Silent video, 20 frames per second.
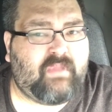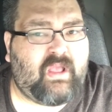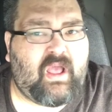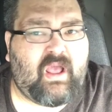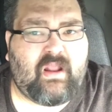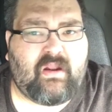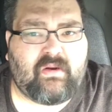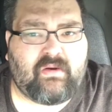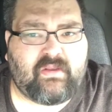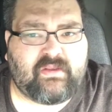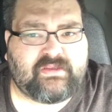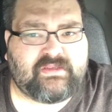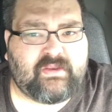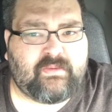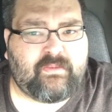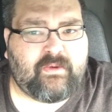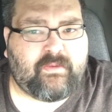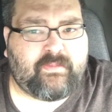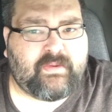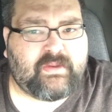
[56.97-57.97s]
I don't know,
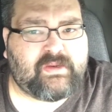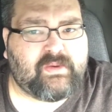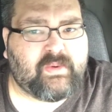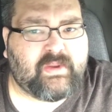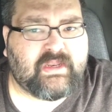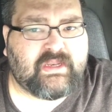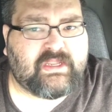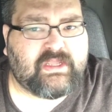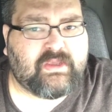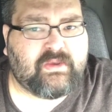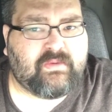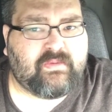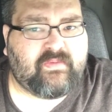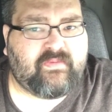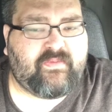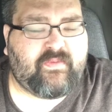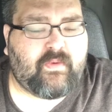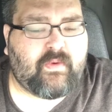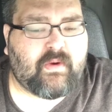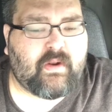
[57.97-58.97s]
somewhere between $200
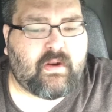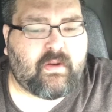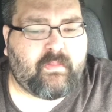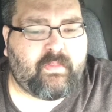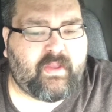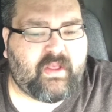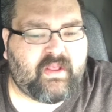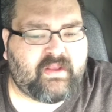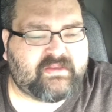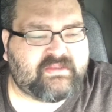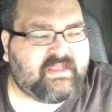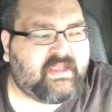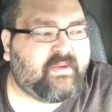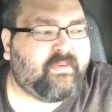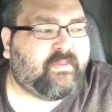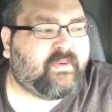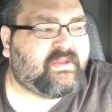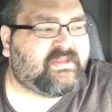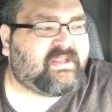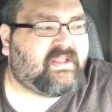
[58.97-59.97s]
and $400. It
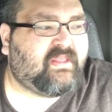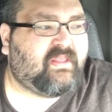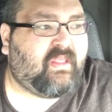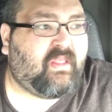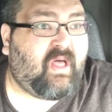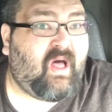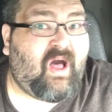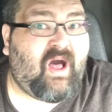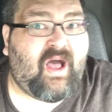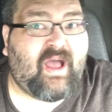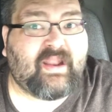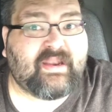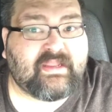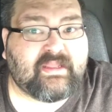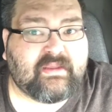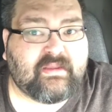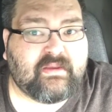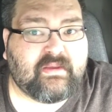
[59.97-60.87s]
was a lot.